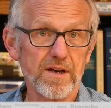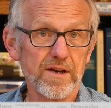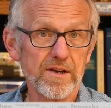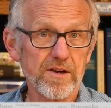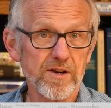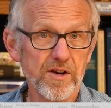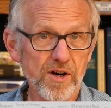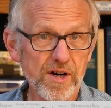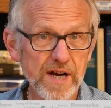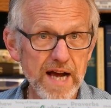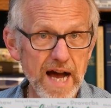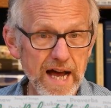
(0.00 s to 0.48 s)

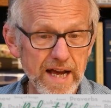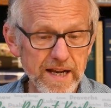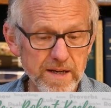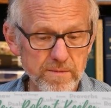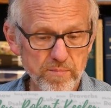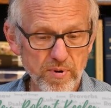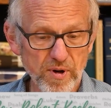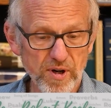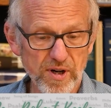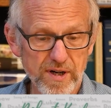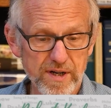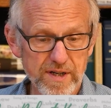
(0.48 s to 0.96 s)
Your
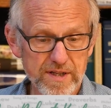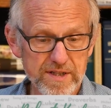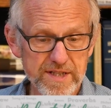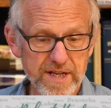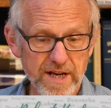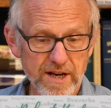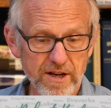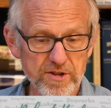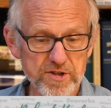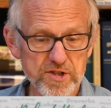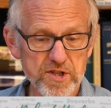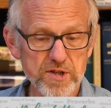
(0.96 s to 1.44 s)
guidebook
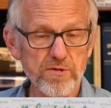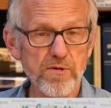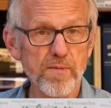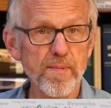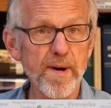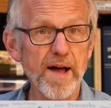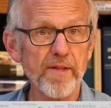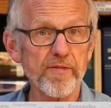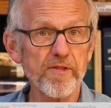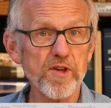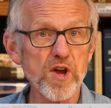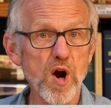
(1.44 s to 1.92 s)
tells you
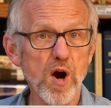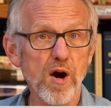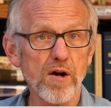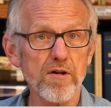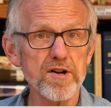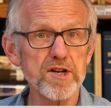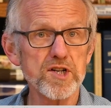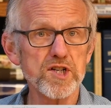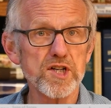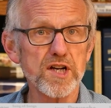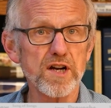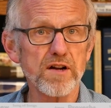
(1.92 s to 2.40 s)
about the
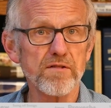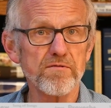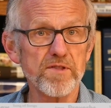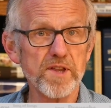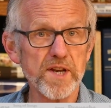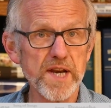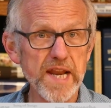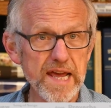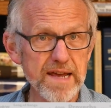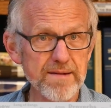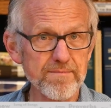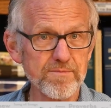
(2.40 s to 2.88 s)
origin of the
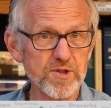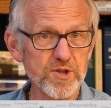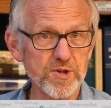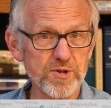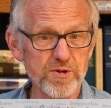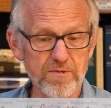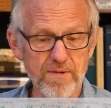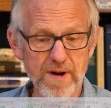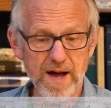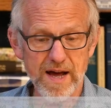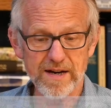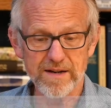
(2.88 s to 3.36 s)
name
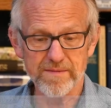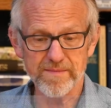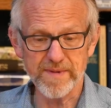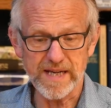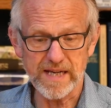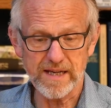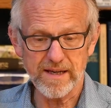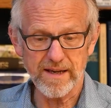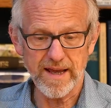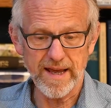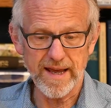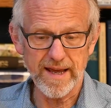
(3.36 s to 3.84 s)

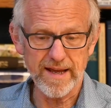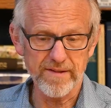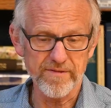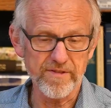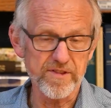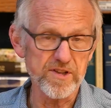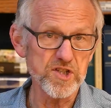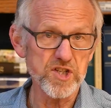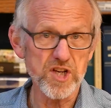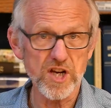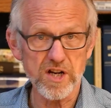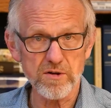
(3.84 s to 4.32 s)
Deuteronomy and
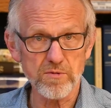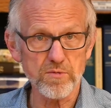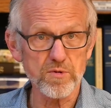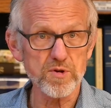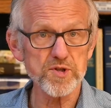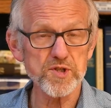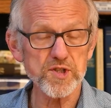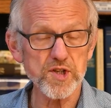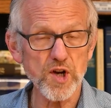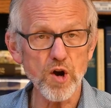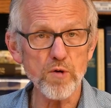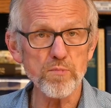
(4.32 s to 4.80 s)
the general
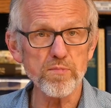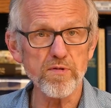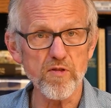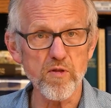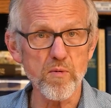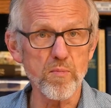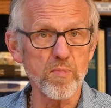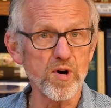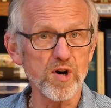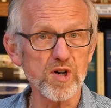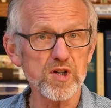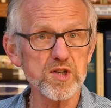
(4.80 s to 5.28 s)
scope of the
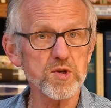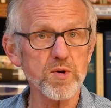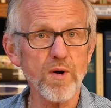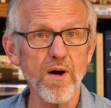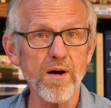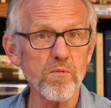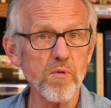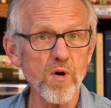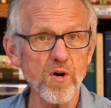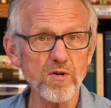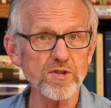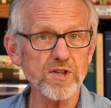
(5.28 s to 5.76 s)
book, so I
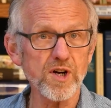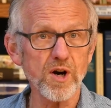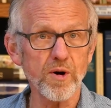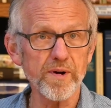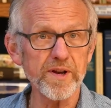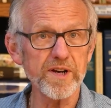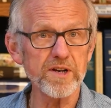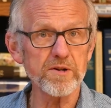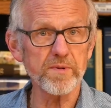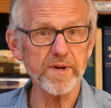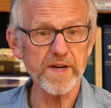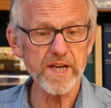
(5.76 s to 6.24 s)
won't go
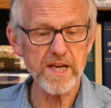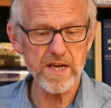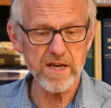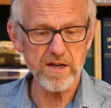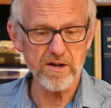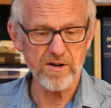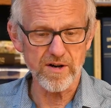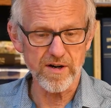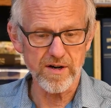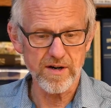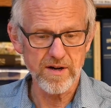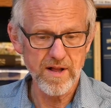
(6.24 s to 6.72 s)
into it
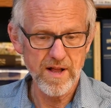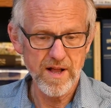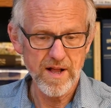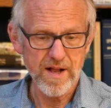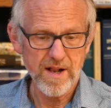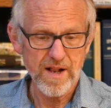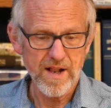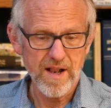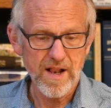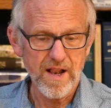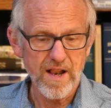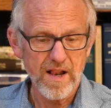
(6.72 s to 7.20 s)
here,
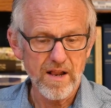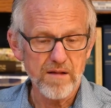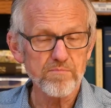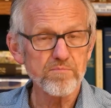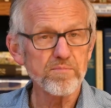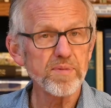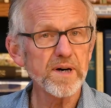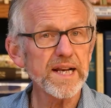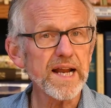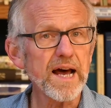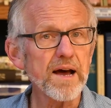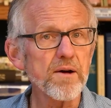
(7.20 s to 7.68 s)

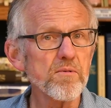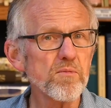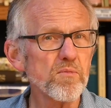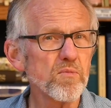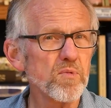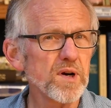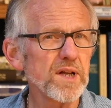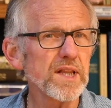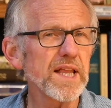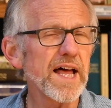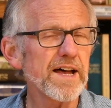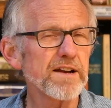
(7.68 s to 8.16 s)
but I
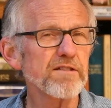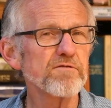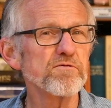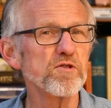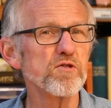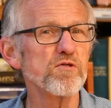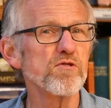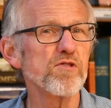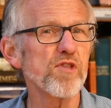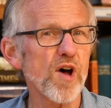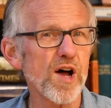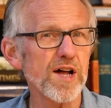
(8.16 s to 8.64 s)
will add a
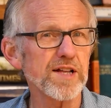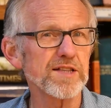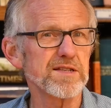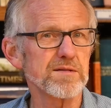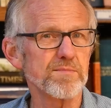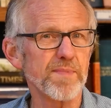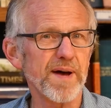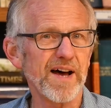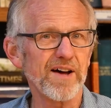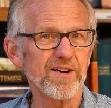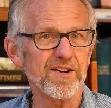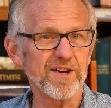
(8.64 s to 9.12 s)
few thoughts
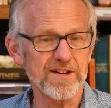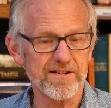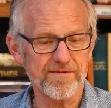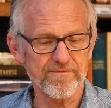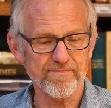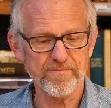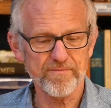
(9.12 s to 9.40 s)
about it.